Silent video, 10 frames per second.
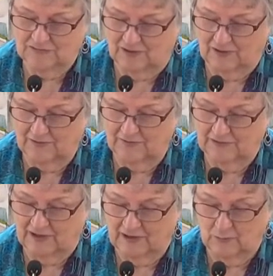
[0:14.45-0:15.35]
daughter and
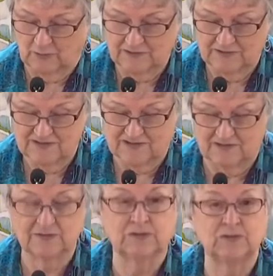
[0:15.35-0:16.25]
I went to see
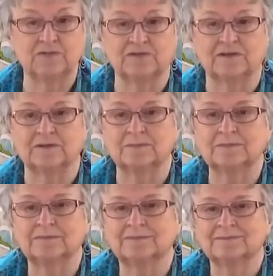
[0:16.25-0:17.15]
the new
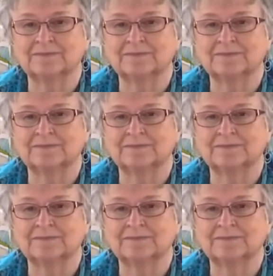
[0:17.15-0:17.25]
film,